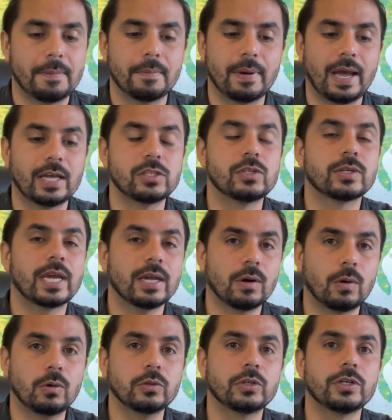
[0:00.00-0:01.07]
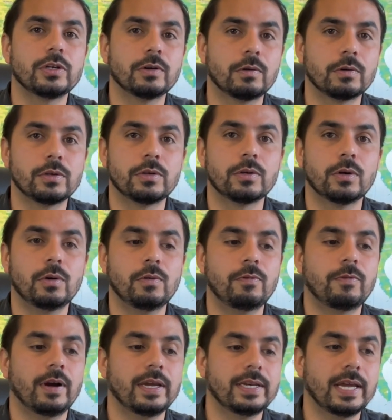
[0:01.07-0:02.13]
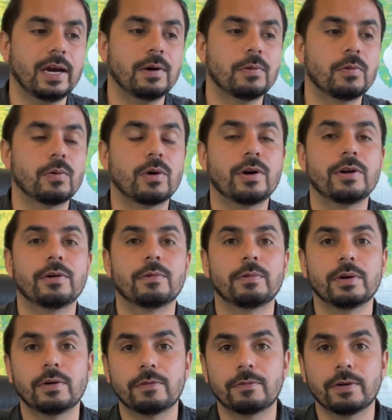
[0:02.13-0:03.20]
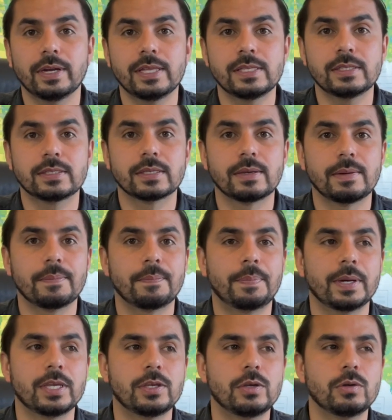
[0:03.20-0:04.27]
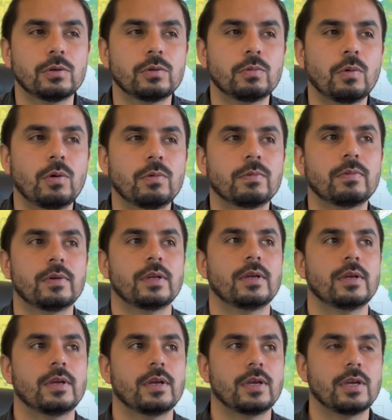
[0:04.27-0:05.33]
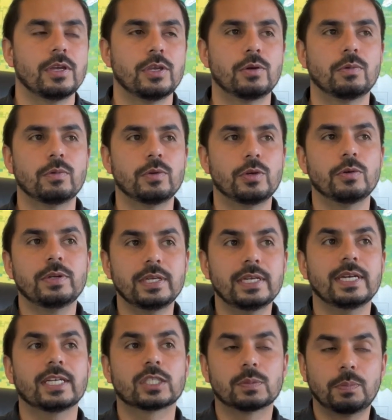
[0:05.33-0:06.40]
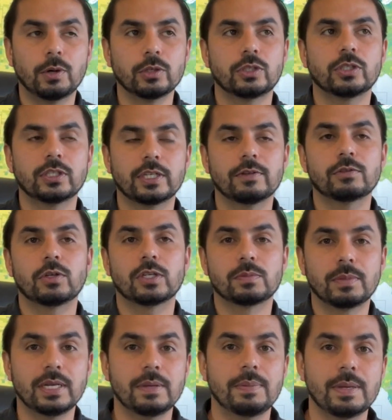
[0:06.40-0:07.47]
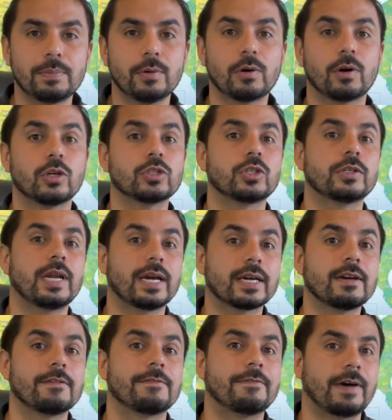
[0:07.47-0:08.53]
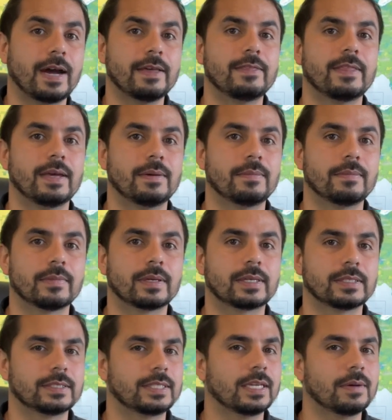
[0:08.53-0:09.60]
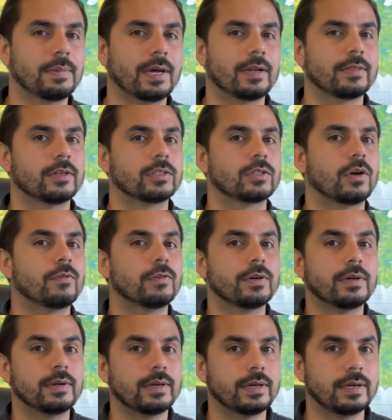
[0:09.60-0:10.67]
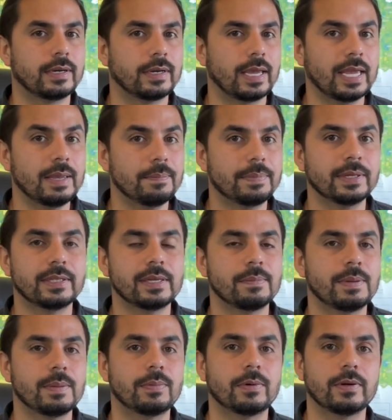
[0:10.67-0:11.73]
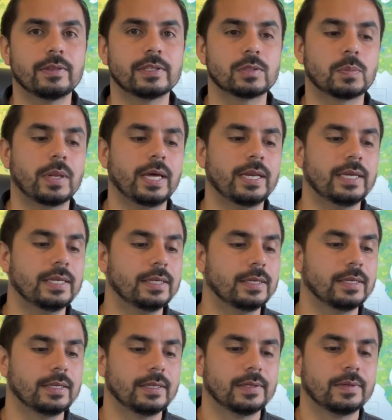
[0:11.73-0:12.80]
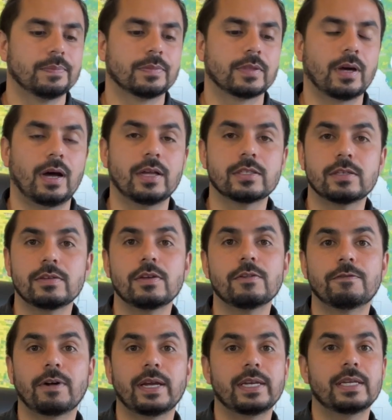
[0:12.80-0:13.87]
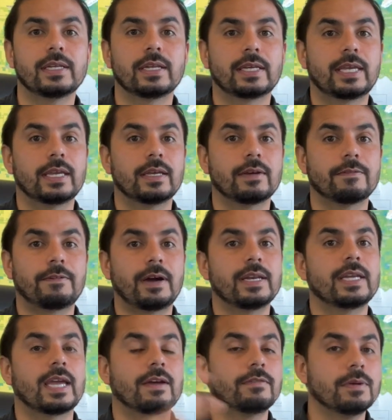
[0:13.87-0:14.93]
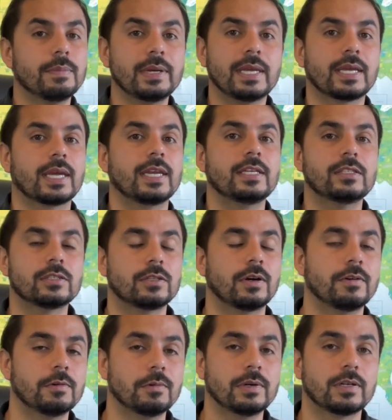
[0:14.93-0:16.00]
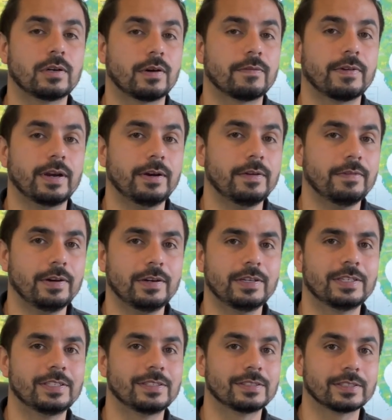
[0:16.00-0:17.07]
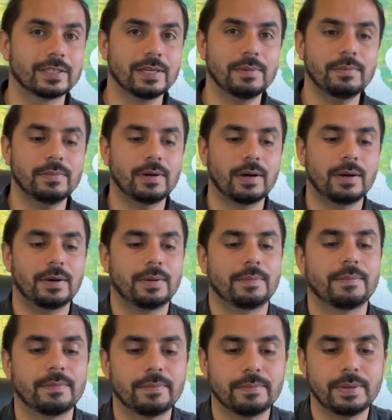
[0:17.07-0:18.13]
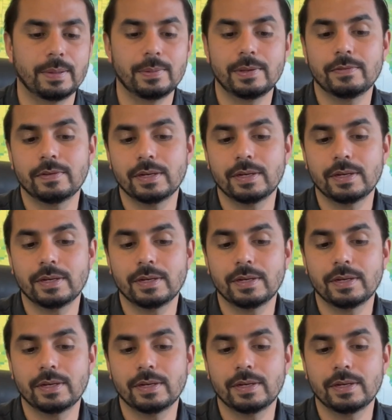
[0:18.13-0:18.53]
As you get older, you'll find out who are your real friends, but you won't. You need to expose yourself to as many people, or else you're not gonna find them. Because think about it, there's over 8 billion people on this planet. The odds of you finding finding everybody and getting to know everyone are very, very slim, maybe even